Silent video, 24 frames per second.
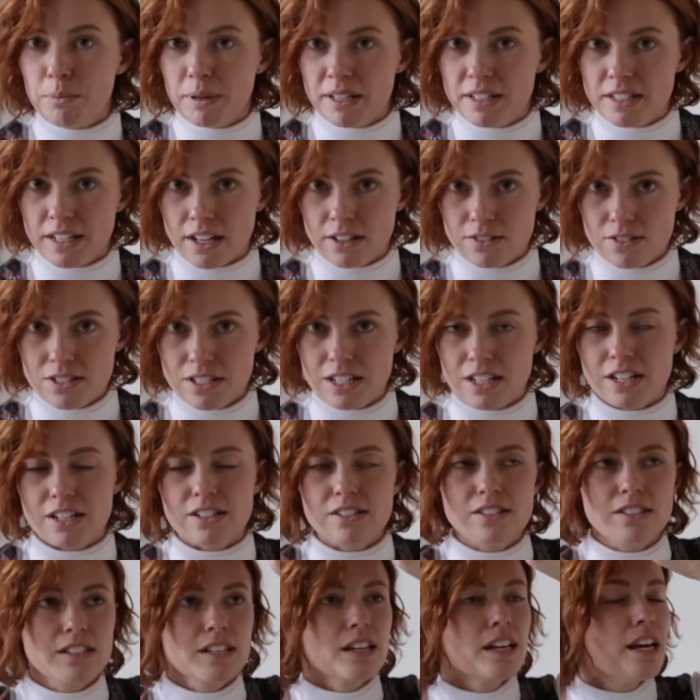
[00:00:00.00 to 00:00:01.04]
bin
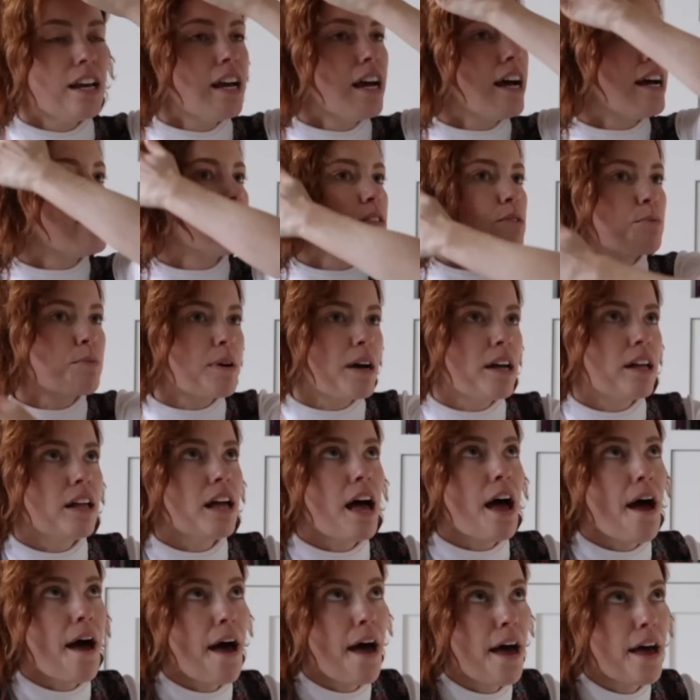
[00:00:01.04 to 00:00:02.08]
downstairs, as
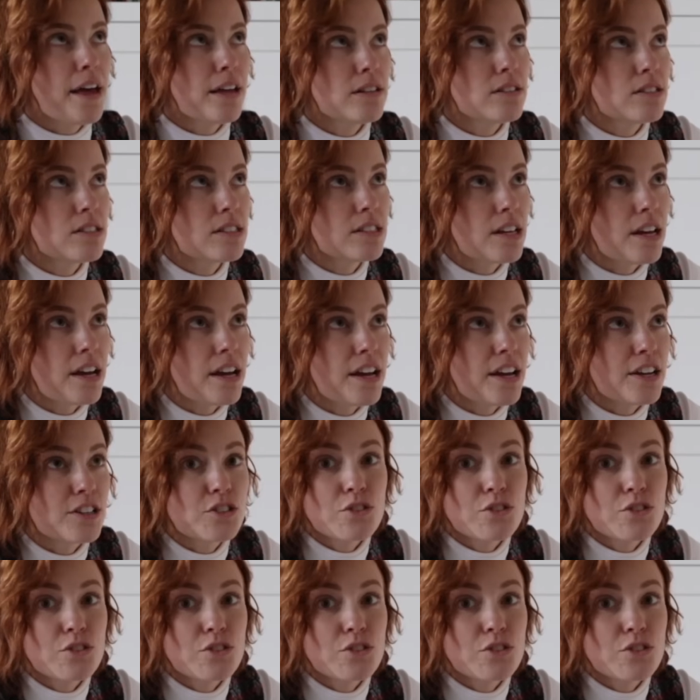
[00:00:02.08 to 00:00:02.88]
well as a